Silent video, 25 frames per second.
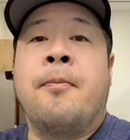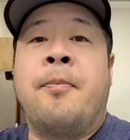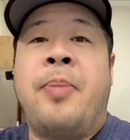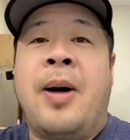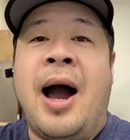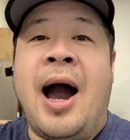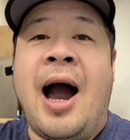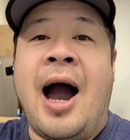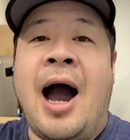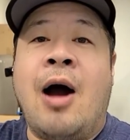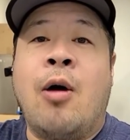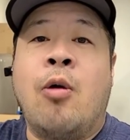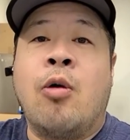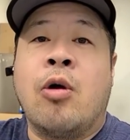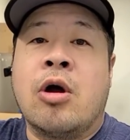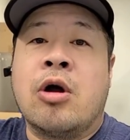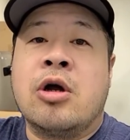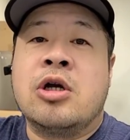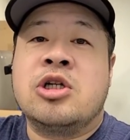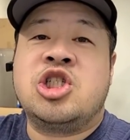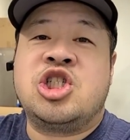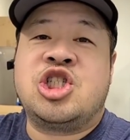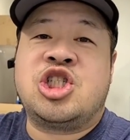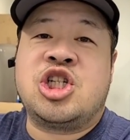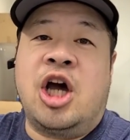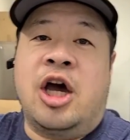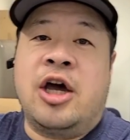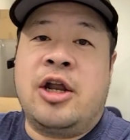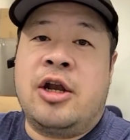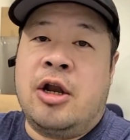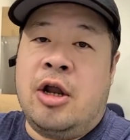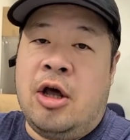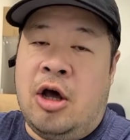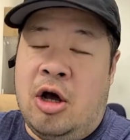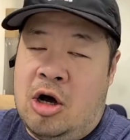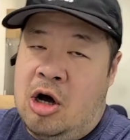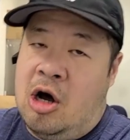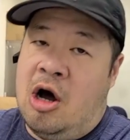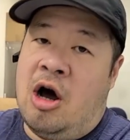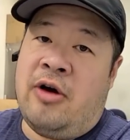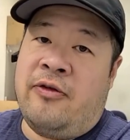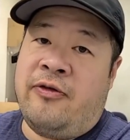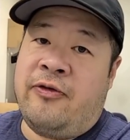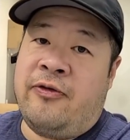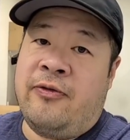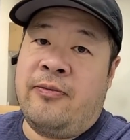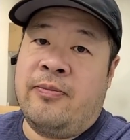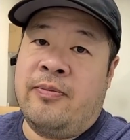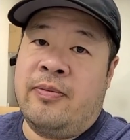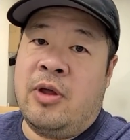Power shut
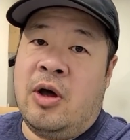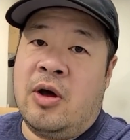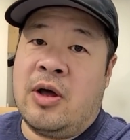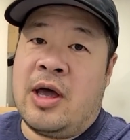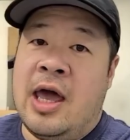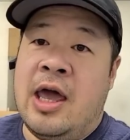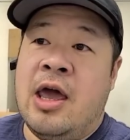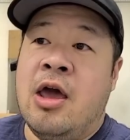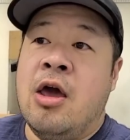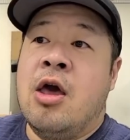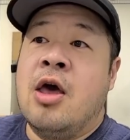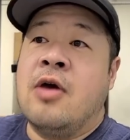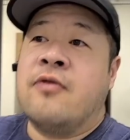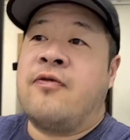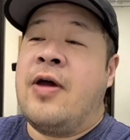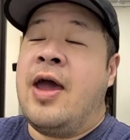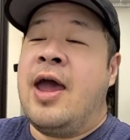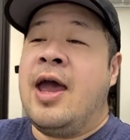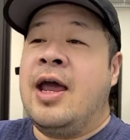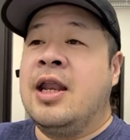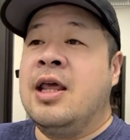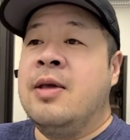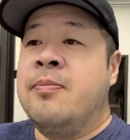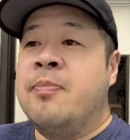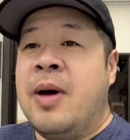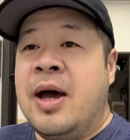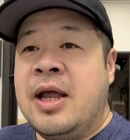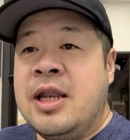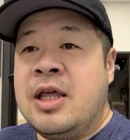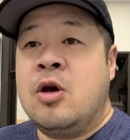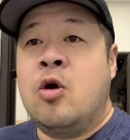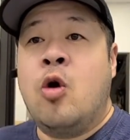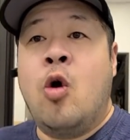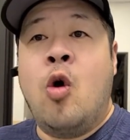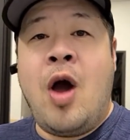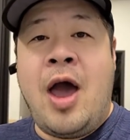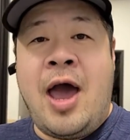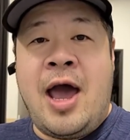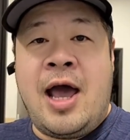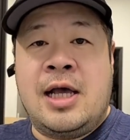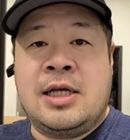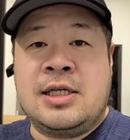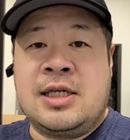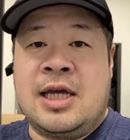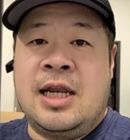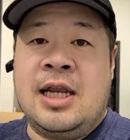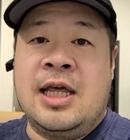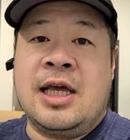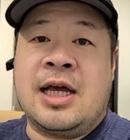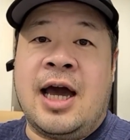off. Okay, for anybody who has
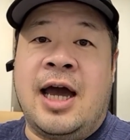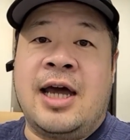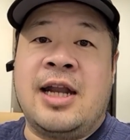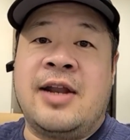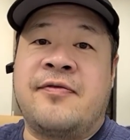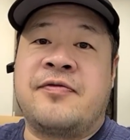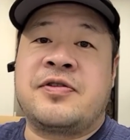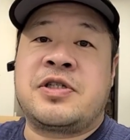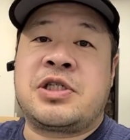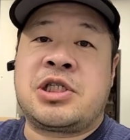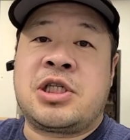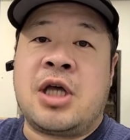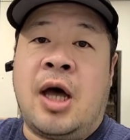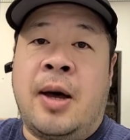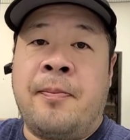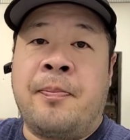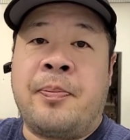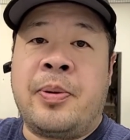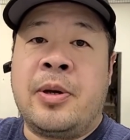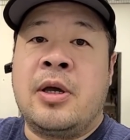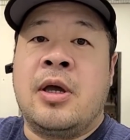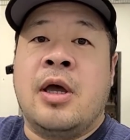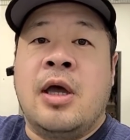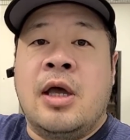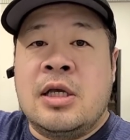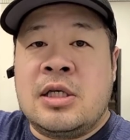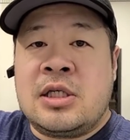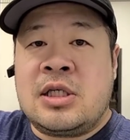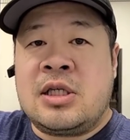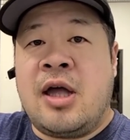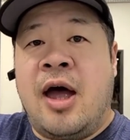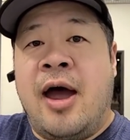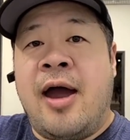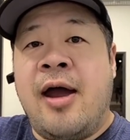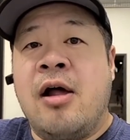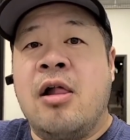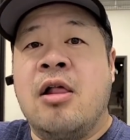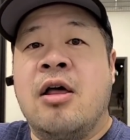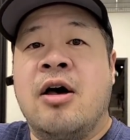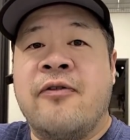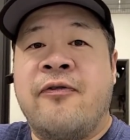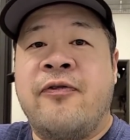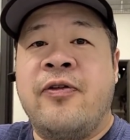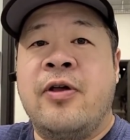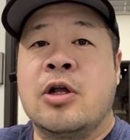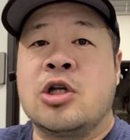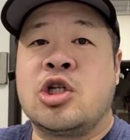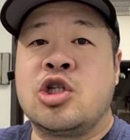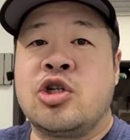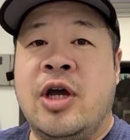any kind of sump style of
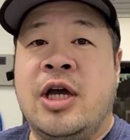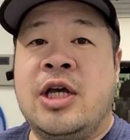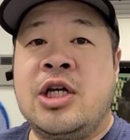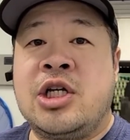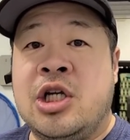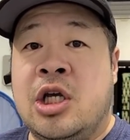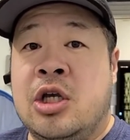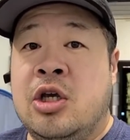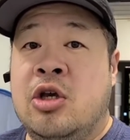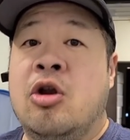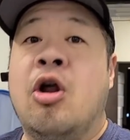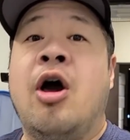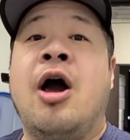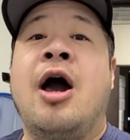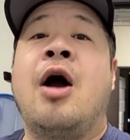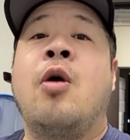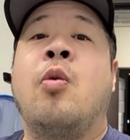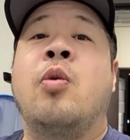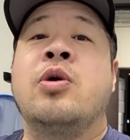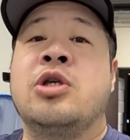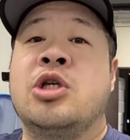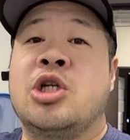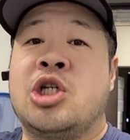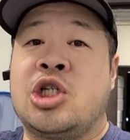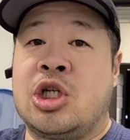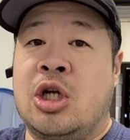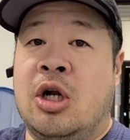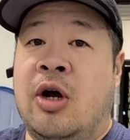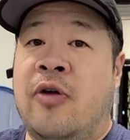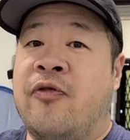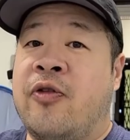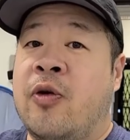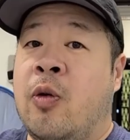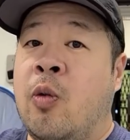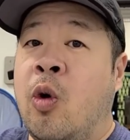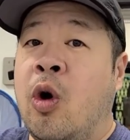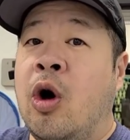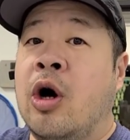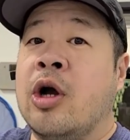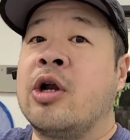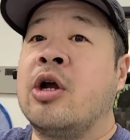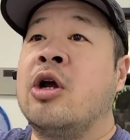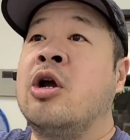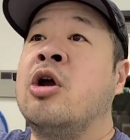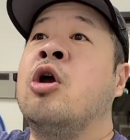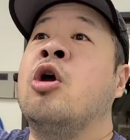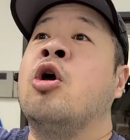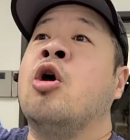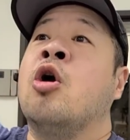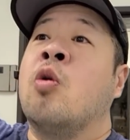filtration, you know how when you shut off the
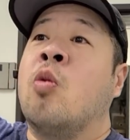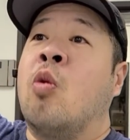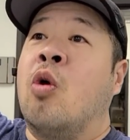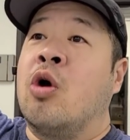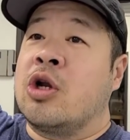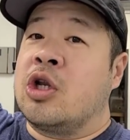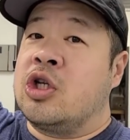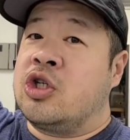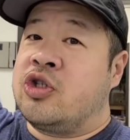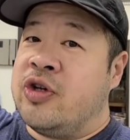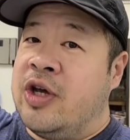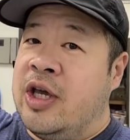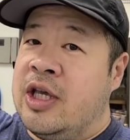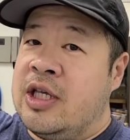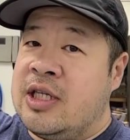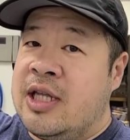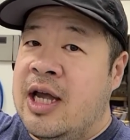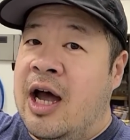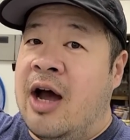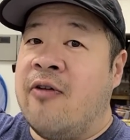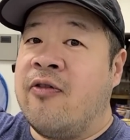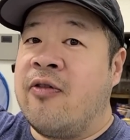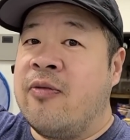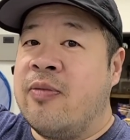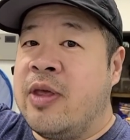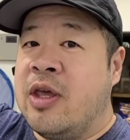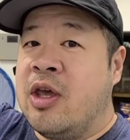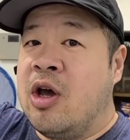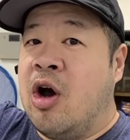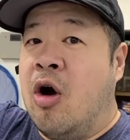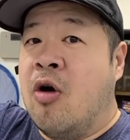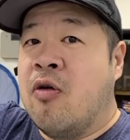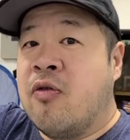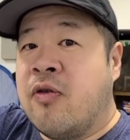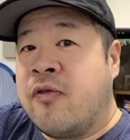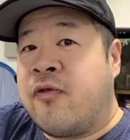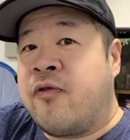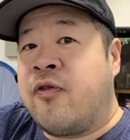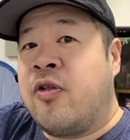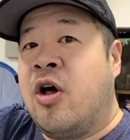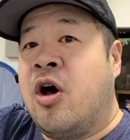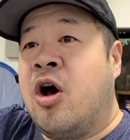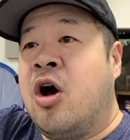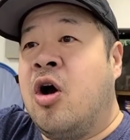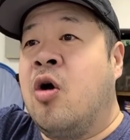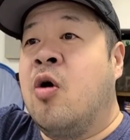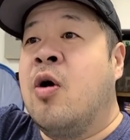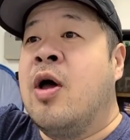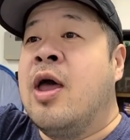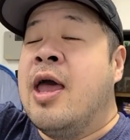water drains down from the
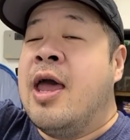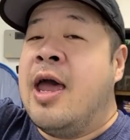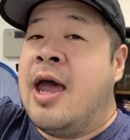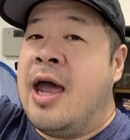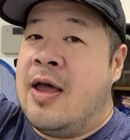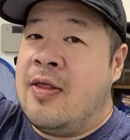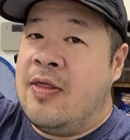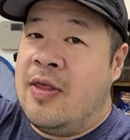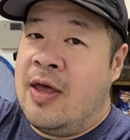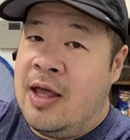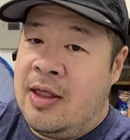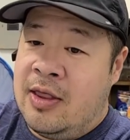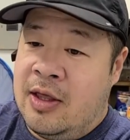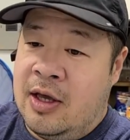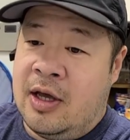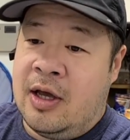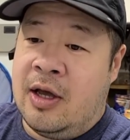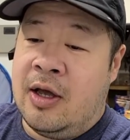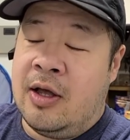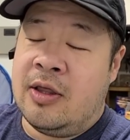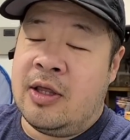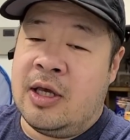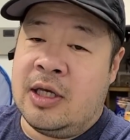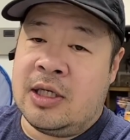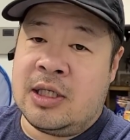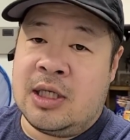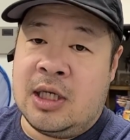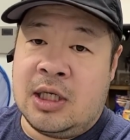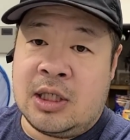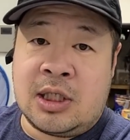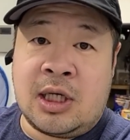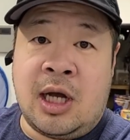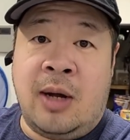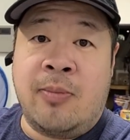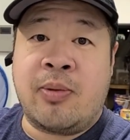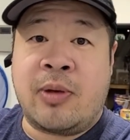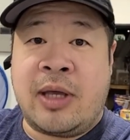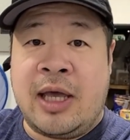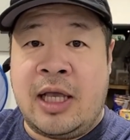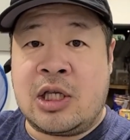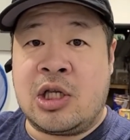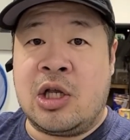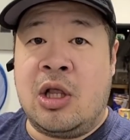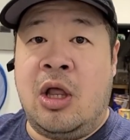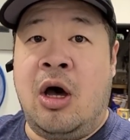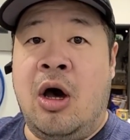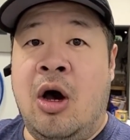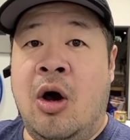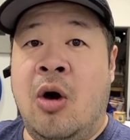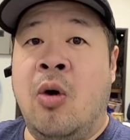overflow and then the sump gets
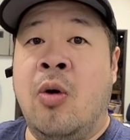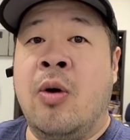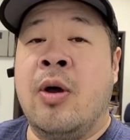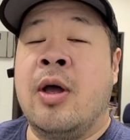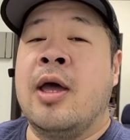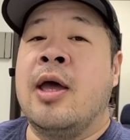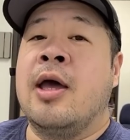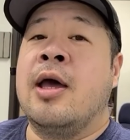low.